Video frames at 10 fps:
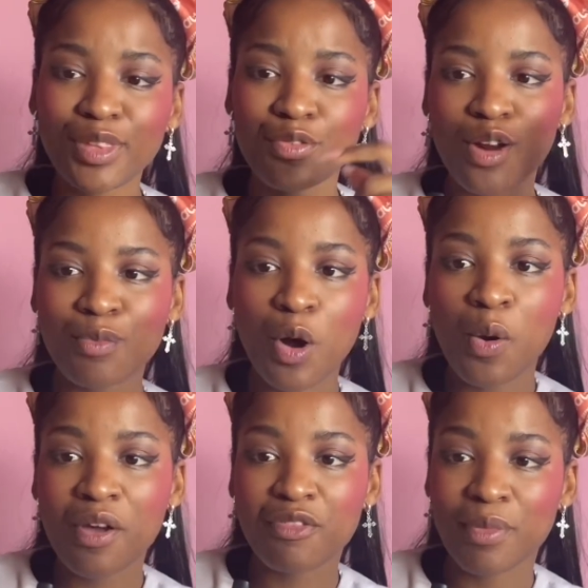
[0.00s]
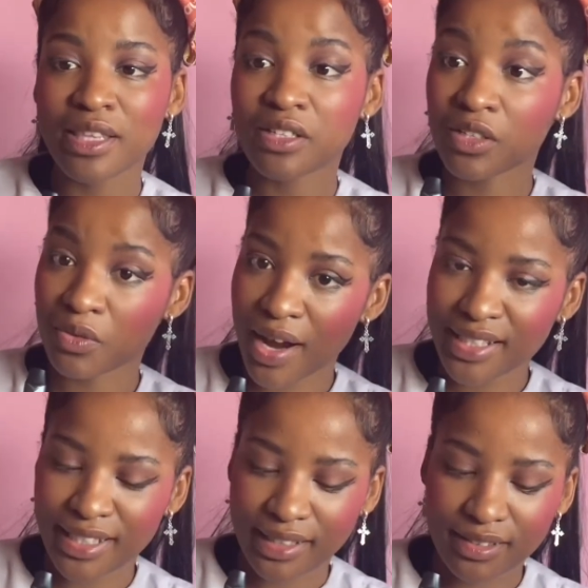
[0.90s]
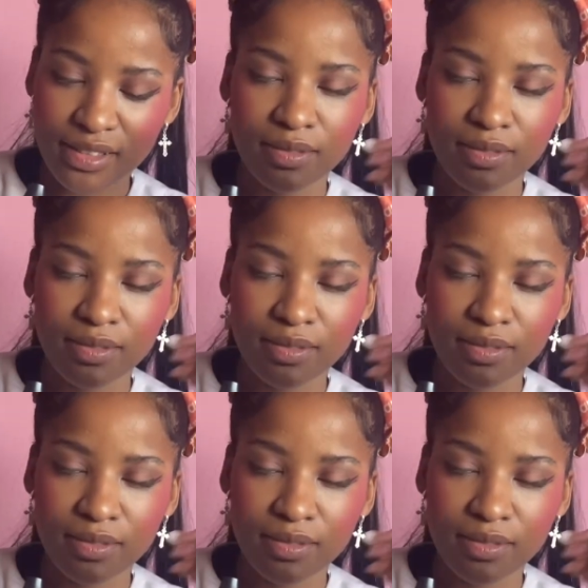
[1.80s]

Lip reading: From O.F. Menzel's writings,